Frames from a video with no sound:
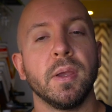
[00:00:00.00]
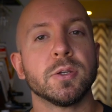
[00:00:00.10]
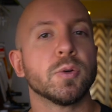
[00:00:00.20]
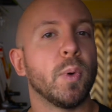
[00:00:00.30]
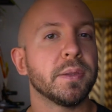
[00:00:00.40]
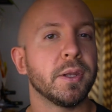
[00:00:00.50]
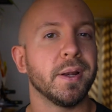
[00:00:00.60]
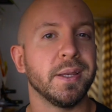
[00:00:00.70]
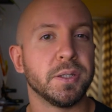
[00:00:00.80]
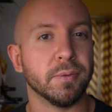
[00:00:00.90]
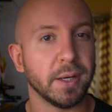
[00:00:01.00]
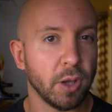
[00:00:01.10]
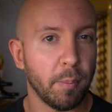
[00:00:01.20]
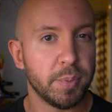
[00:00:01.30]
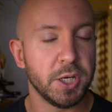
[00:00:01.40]
So while they're not in direct
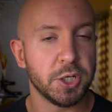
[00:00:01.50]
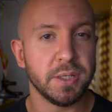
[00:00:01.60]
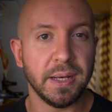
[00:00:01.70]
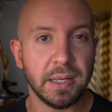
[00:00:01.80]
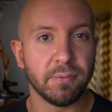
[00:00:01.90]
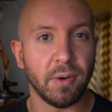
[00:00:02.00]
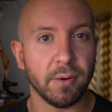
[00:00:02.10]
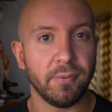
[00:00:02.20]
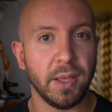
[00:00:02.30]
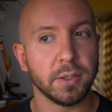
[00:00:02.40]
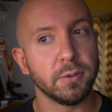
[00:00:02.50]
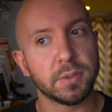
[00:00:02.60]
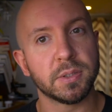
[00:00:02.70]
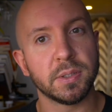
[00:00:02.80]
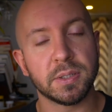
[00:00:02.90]
opposition to any of our
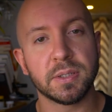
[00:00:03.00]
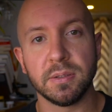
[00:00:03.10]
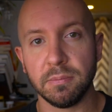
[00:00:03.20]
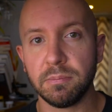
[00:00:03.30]
values, it's